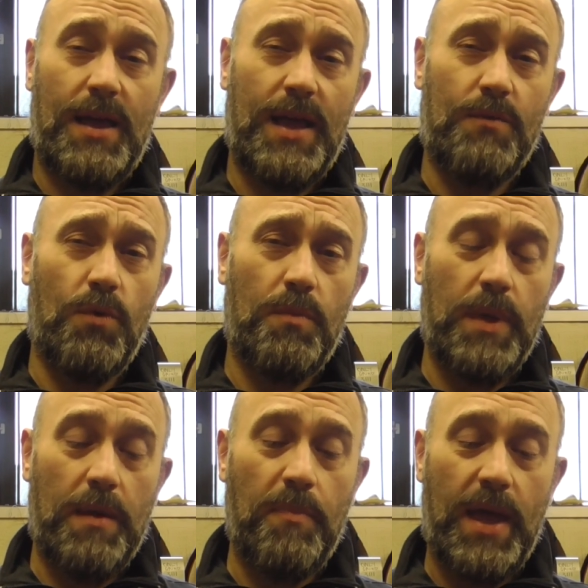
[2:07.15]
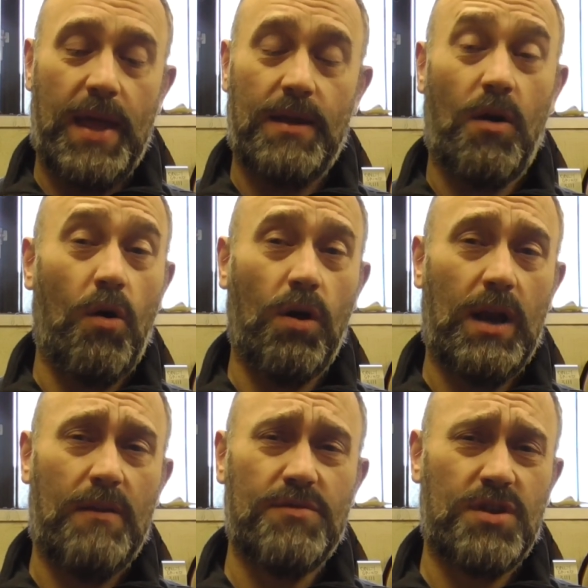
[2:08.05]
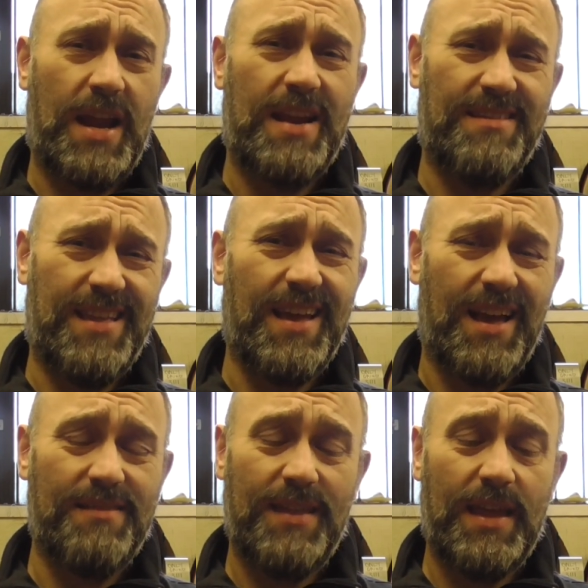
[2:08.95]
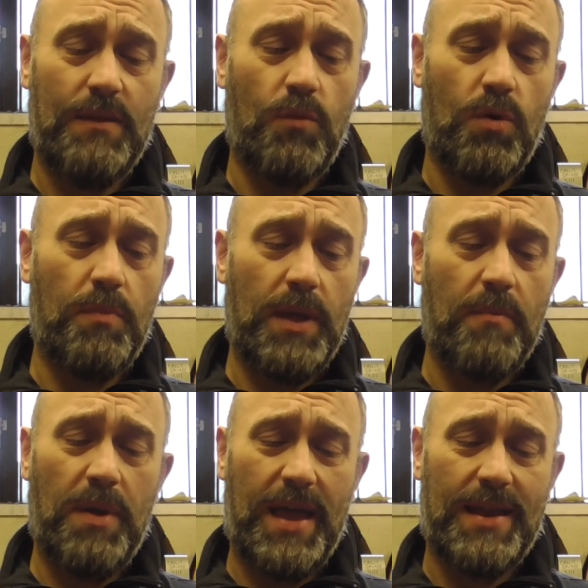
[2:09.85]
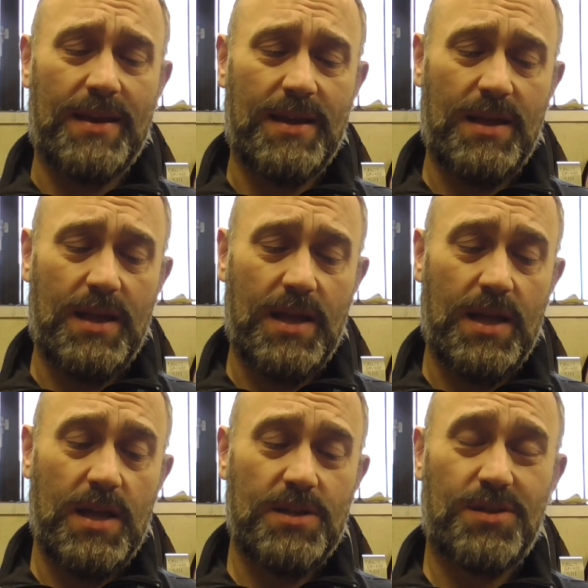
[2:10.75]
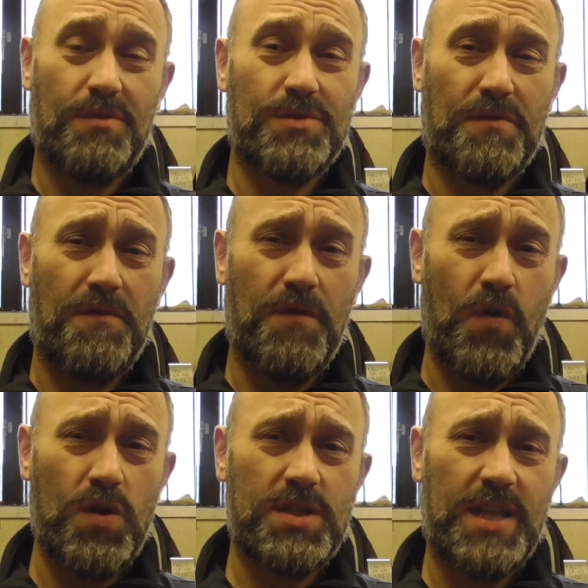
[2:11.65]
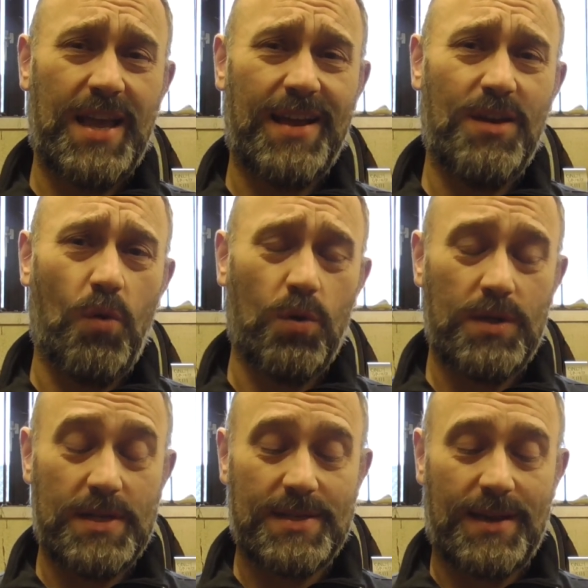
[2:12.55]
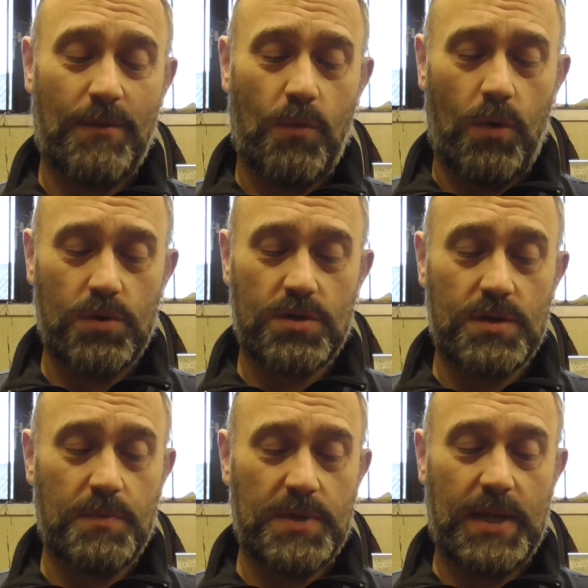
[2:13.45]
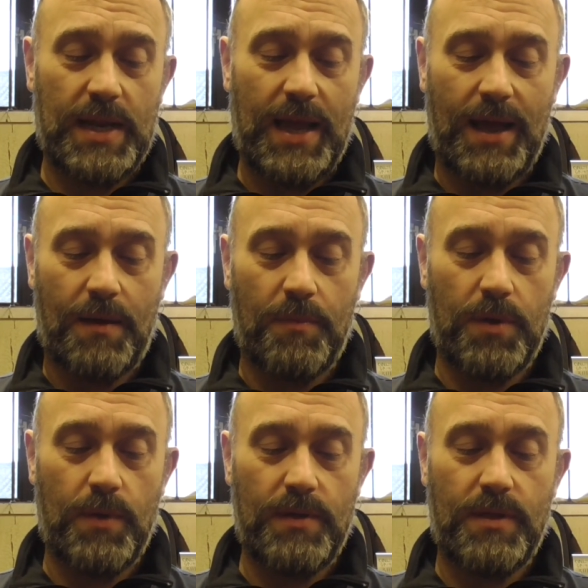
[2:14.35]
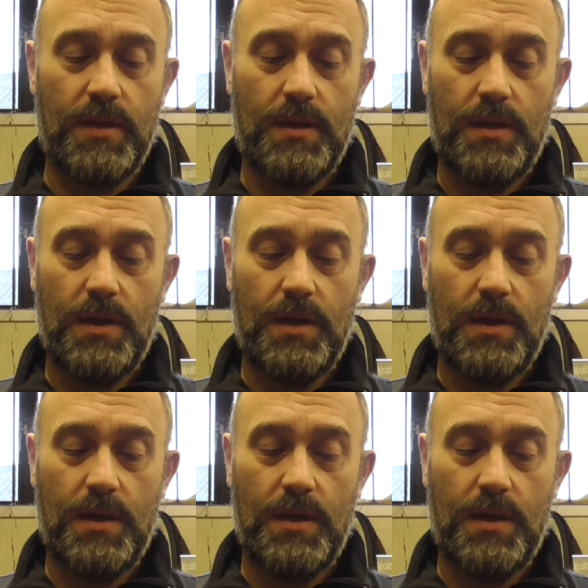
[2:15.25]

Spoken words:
it would be a pain, or gloves or anything. I think it would be a pain. So that was the first thing I noticed that I wasn't particularly happy with,